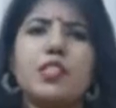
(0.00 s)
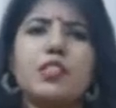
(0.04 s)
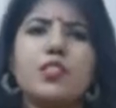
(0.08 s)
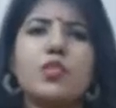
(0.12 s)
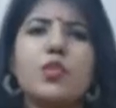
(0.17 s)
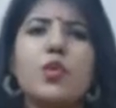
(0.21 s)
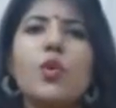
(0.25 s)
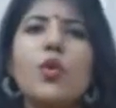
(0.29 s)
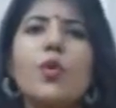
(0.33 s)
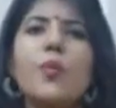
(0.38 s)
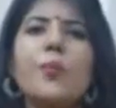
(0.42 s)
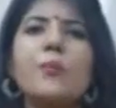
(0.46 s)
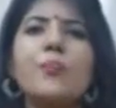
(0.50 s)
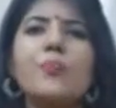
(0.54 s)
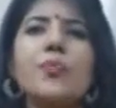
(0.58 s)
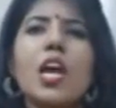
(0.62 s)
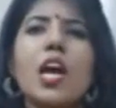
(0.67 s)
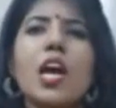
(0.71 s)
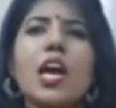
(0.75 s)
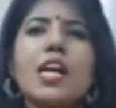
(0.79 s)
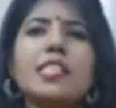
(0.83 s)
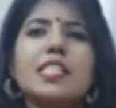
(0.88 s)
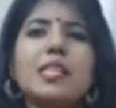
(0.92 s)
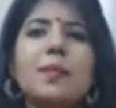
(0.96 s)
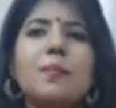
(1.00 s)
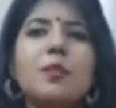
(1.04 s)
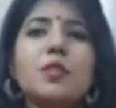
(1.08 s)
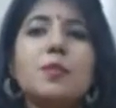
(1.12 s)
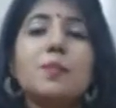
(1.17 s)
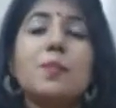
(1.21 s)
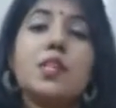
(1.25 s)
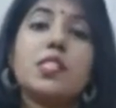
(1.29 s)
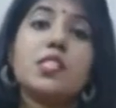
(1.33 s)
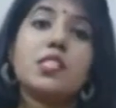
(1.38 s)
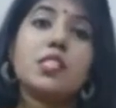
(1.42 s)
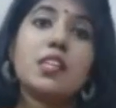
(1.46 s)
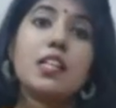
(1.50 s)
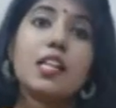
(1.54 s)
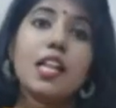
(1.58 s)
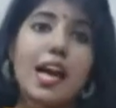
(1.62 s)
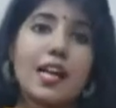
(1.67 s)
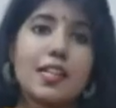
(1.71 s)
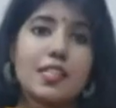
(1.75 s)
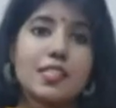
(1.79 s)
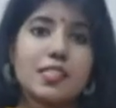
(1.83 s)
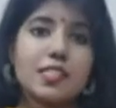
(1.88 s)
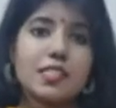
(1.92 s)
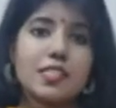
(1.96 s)
So suppose personal
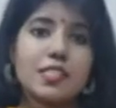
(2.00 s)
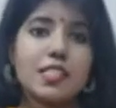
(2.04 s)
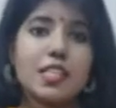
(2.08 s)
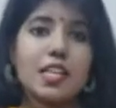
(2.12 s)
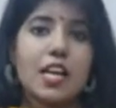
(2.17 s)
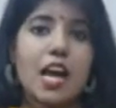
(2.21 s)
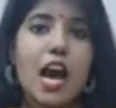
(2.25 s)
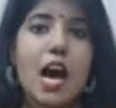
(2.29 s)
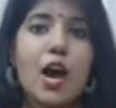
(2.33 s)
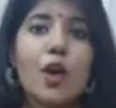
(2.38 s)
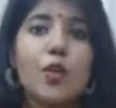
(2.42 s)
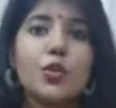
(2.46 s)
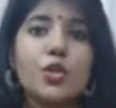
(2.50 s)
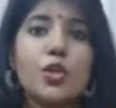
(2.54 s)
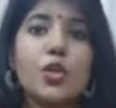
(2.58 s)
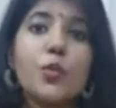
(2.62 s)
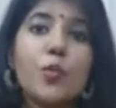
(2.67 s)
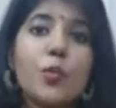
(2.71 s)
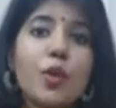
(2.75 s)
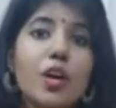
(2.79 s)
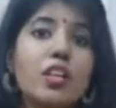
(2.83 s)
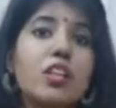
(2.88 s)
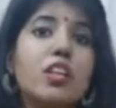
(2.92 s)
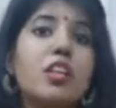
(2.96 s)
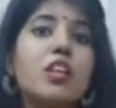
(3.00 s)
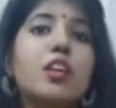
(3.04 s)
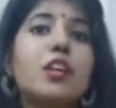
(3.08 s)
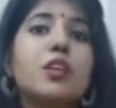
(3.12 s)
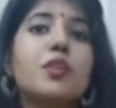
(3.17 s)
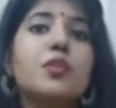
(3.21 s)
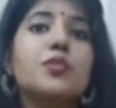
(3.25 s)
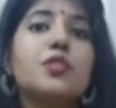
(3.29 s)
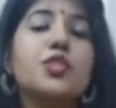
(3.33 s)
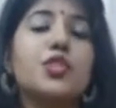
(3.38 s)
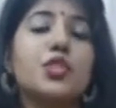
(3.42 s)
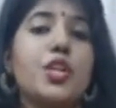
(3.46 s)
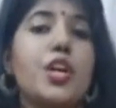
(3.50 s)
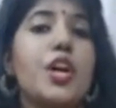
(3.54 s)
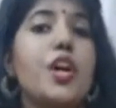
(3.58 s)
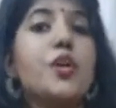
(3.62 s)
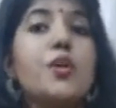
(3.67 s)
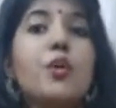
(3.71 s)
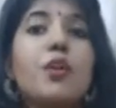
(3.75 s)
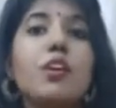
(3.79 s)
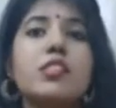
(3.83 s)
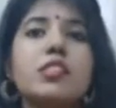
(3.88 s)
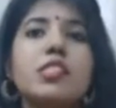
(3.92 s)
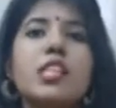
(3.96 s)
identity, how you wanna share
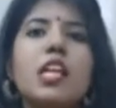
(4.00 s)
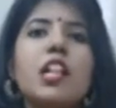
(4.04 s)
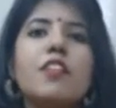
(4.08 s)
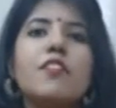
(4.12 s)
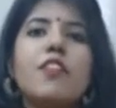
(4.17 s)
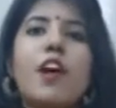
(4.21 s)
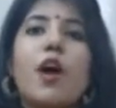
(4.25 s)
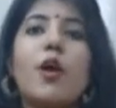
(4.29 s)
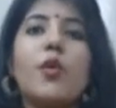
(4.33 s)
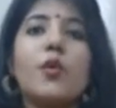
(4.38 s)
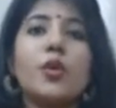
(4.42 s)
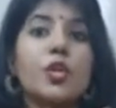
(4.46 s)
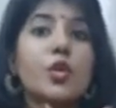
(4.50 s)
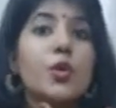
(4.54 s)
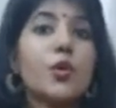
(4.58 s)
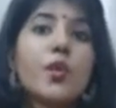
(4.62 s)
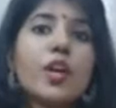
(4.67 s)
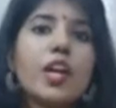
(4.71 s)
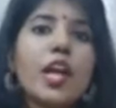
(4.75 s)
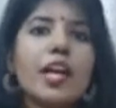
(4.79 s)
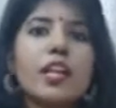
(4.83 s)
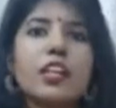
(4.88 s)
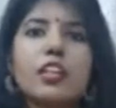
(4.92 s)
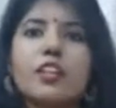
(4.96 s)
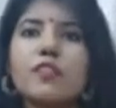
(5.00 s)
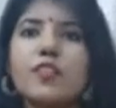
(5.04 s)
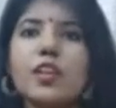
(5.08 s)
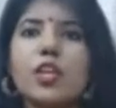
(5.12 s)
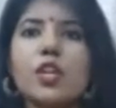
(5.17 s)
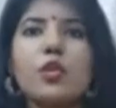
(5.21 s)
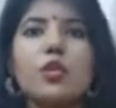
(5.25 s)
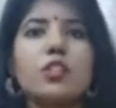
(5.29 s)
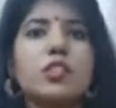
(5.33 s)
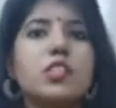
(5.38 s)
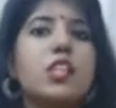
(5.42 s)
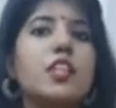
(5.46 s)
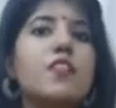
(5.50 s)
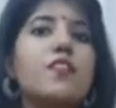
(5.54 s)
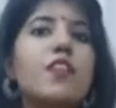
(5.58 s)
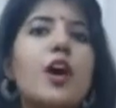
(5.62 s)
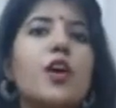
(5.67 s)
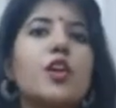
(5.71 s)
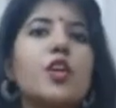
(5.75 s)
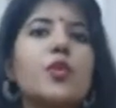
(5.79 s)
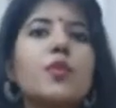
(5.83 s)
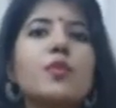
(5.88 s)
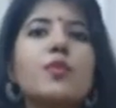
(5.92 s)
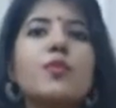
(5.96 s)
yourself, how you wanna identify yourself, how
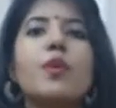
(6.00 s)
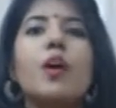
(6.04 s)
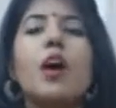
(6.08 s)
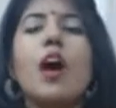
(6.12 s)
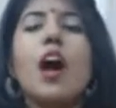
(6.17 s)
you